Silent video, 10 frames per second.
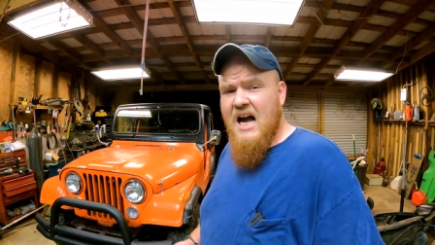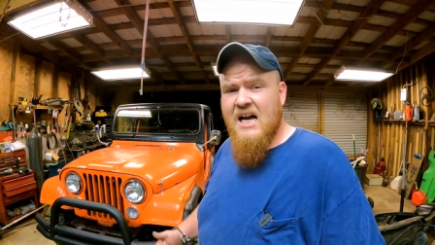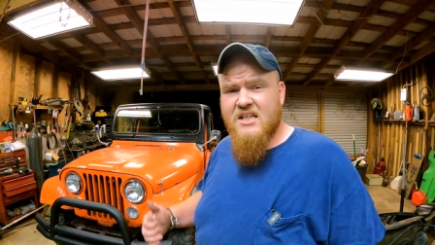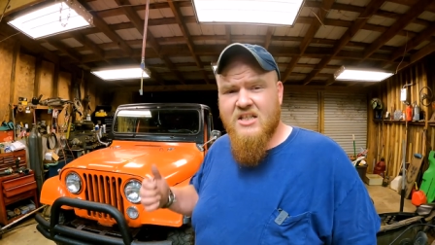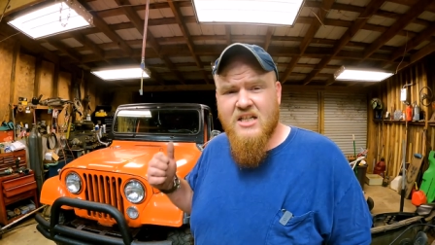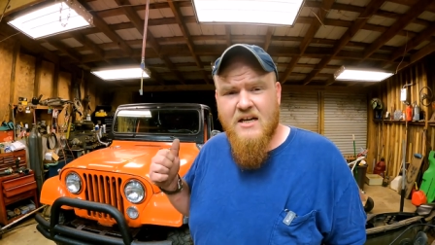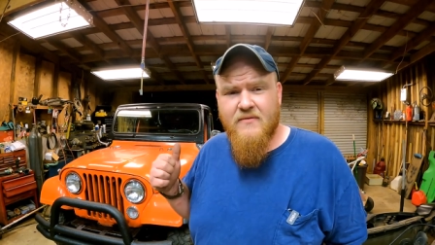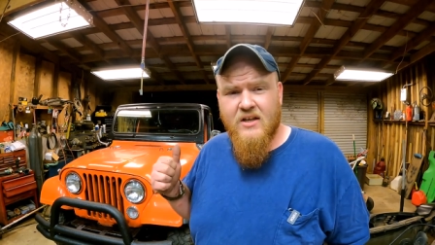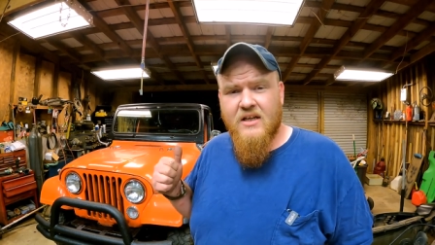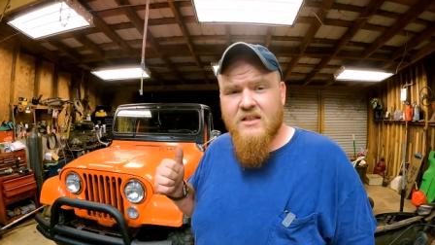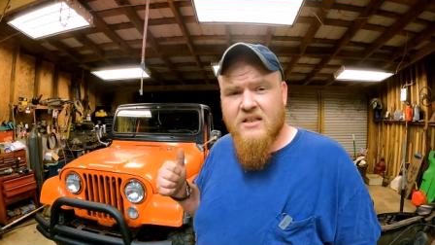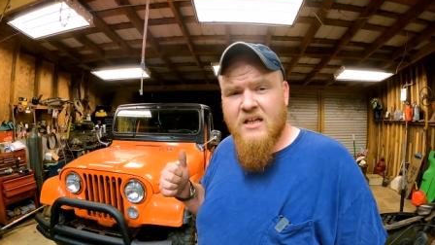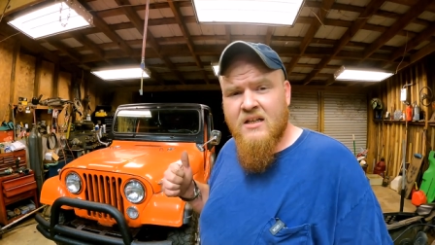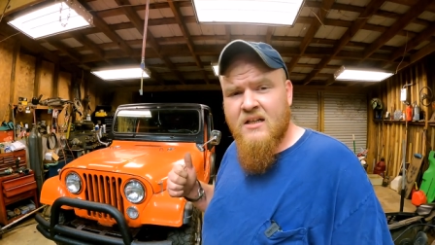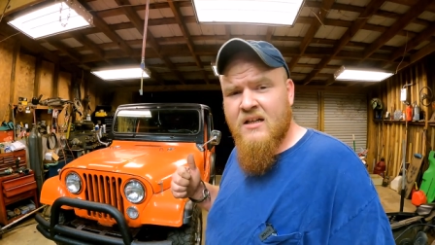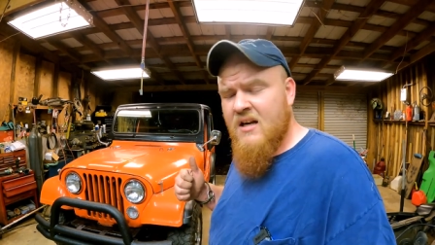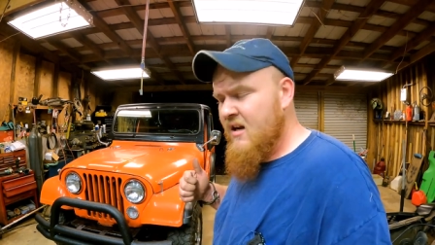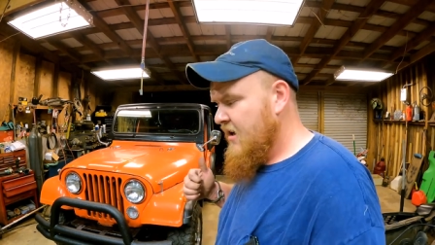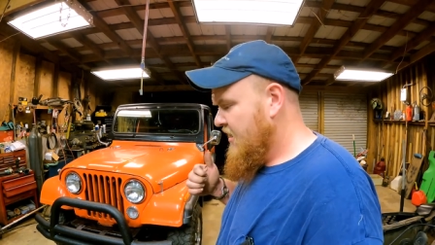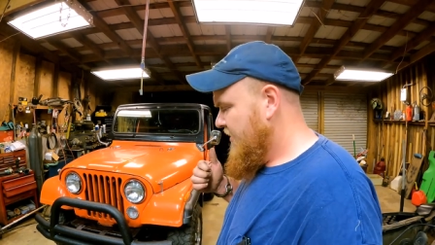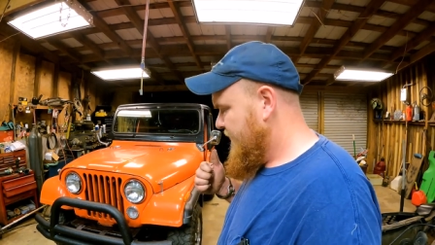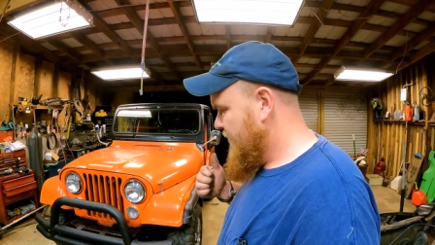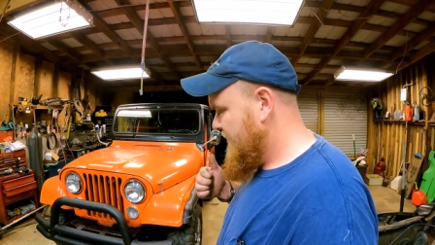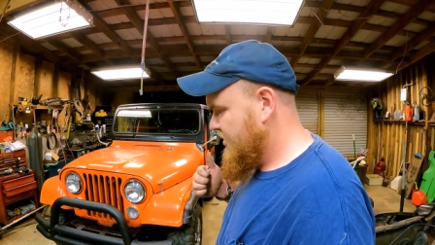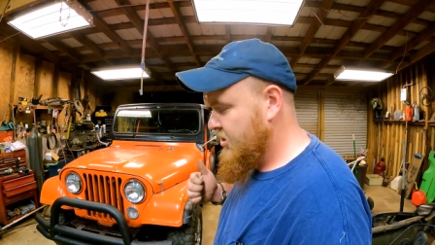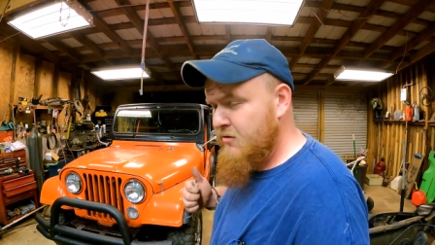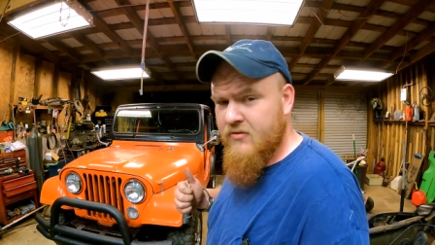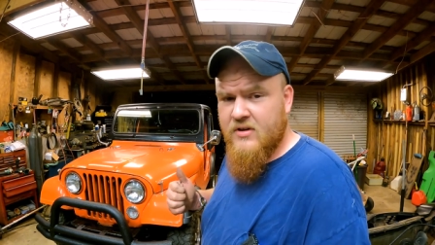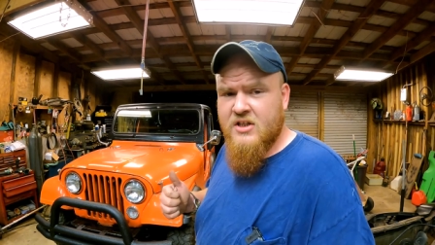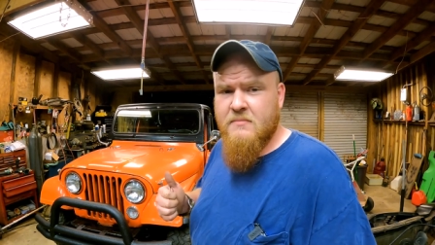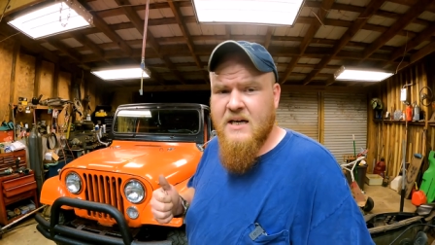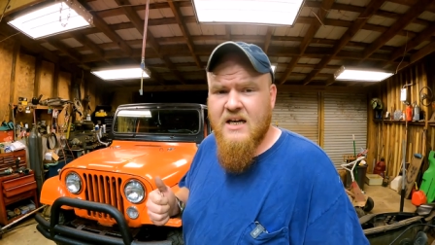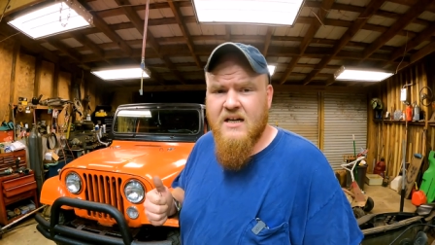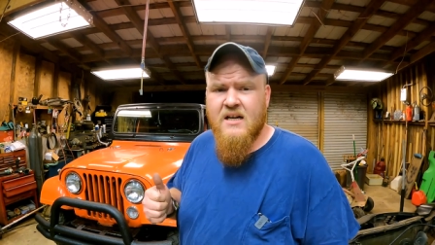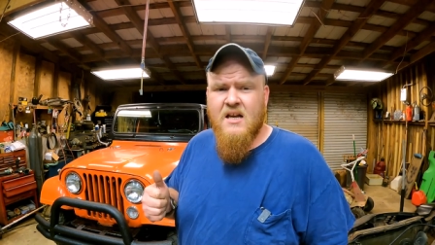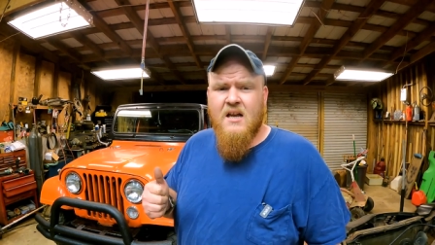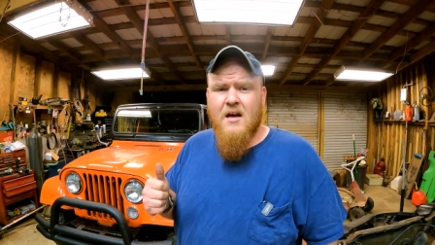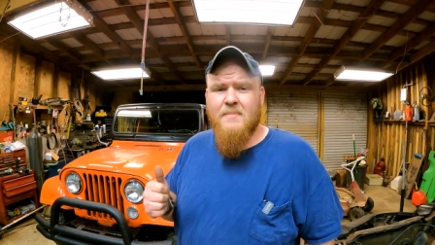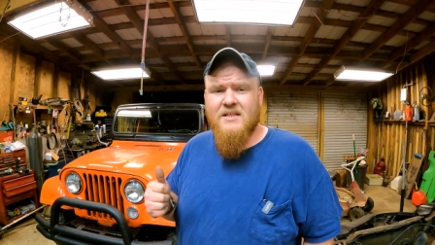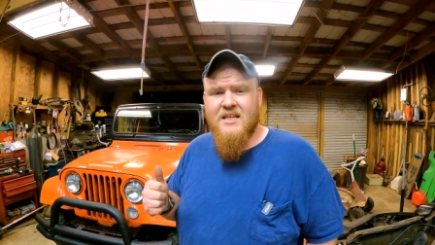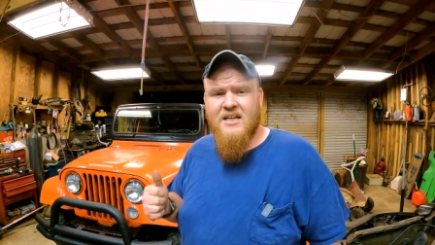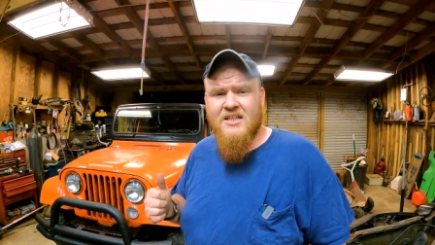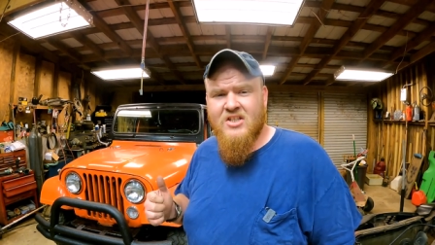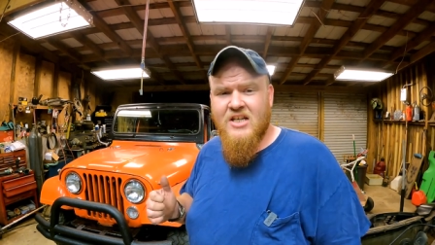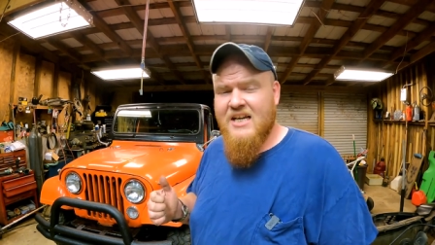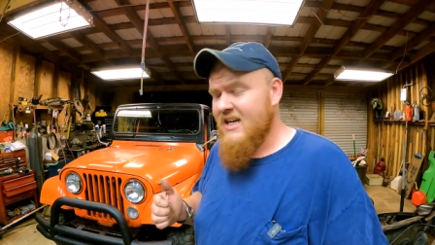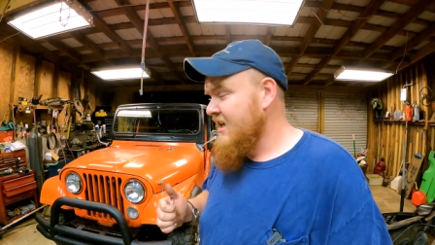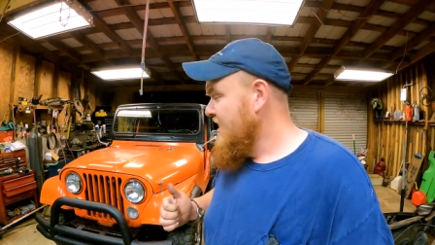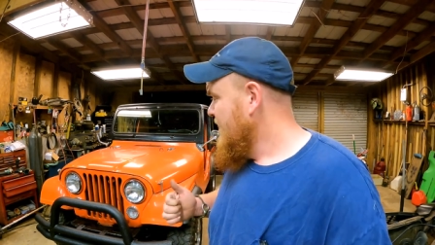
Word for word: I saved this from a toothless man up in Tennessee,